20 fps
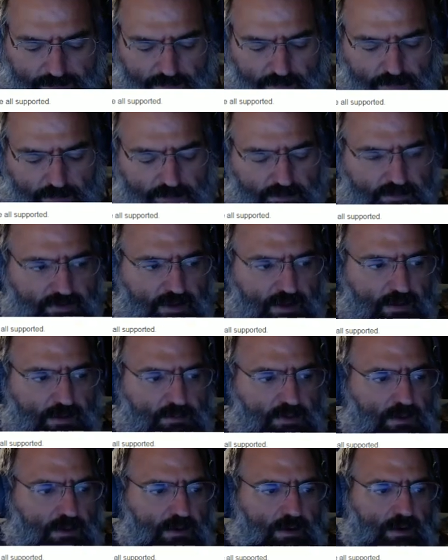the
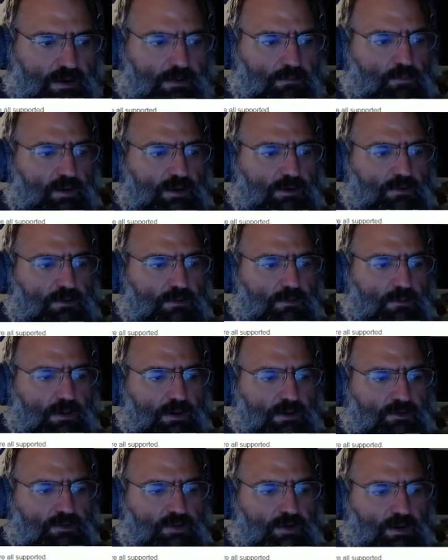schema, and we do want to
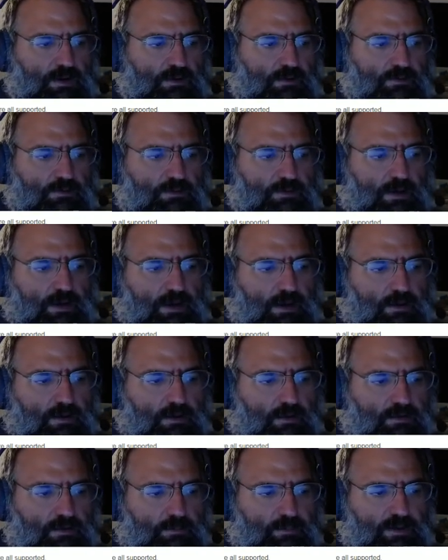change the header
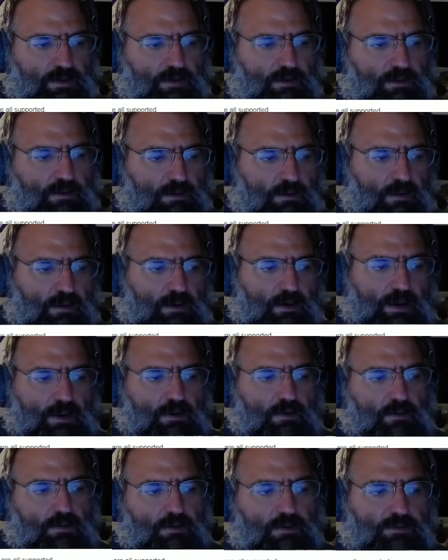to be,
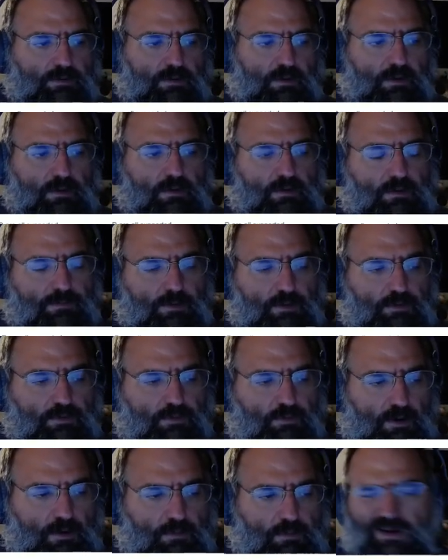header is the first
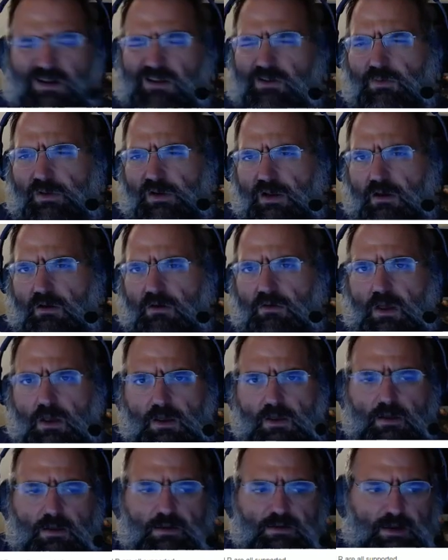row, because we know
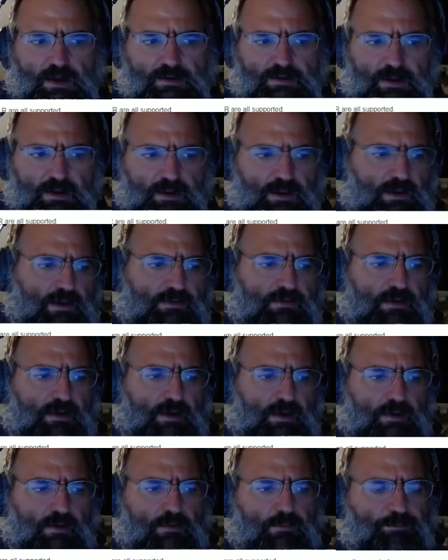Titanic has a
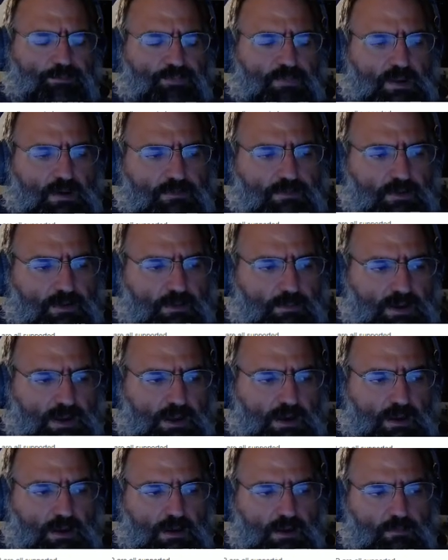header for the
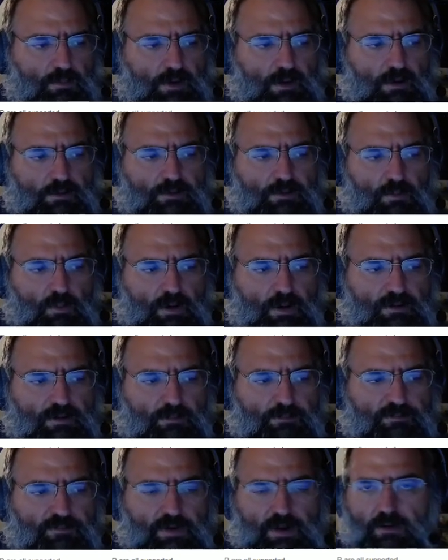beginning, and we also wanted to
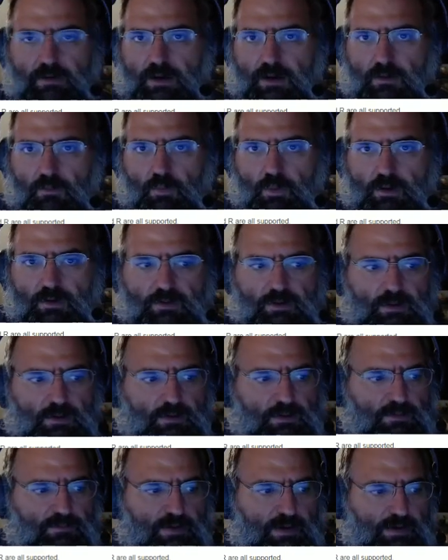figure out what are the
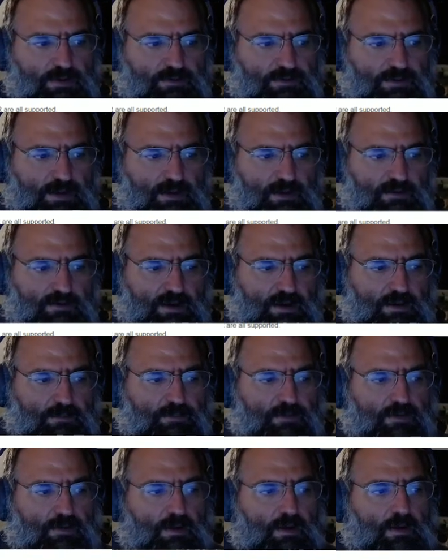various data
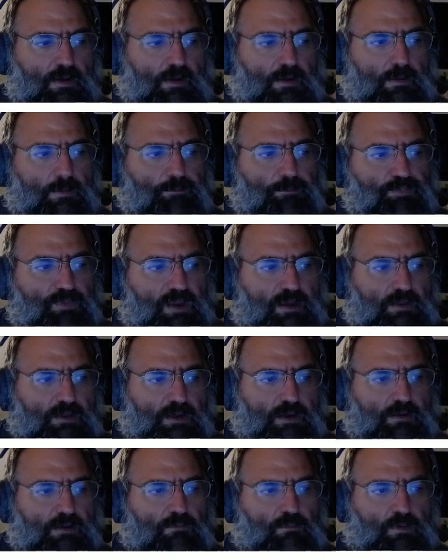types. And
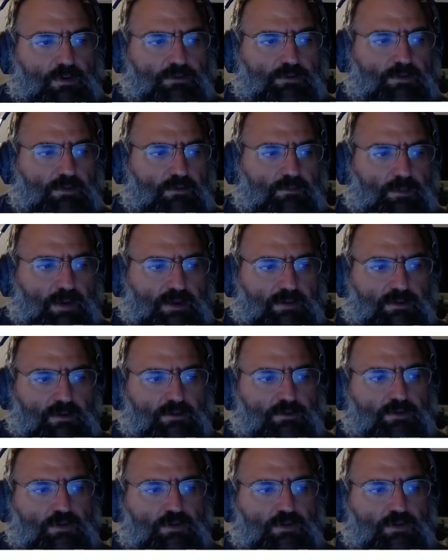then once you've made those two